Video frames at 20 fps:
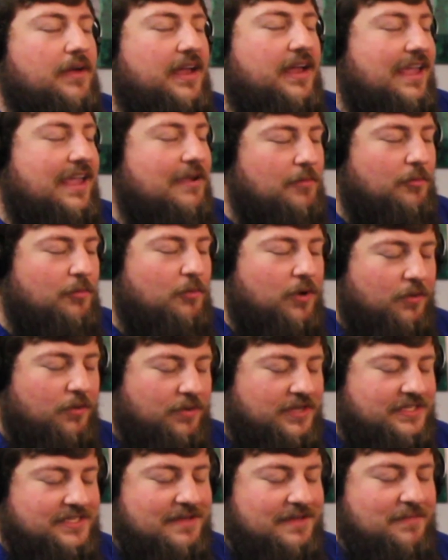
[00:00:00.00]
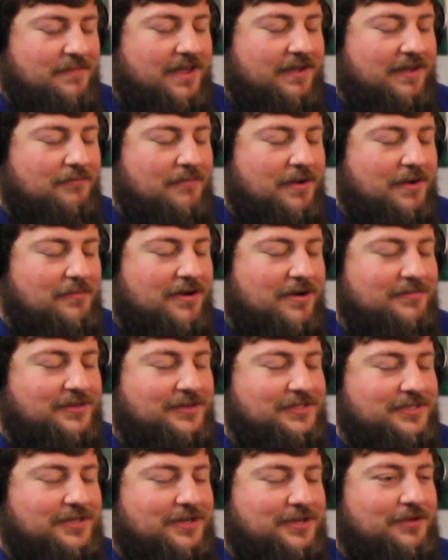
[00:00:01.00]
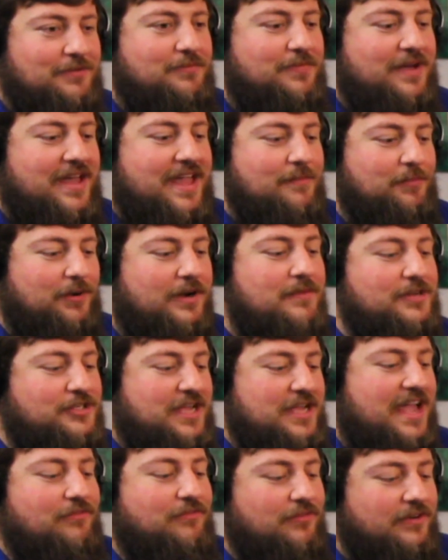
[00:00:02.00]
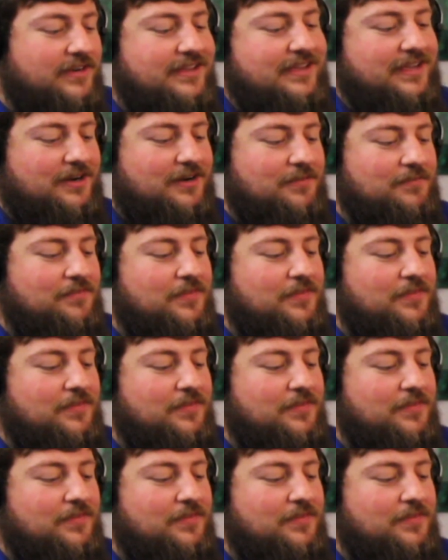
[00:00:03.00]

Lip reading: can't remember what it was that my mom used to do, but pretty much every year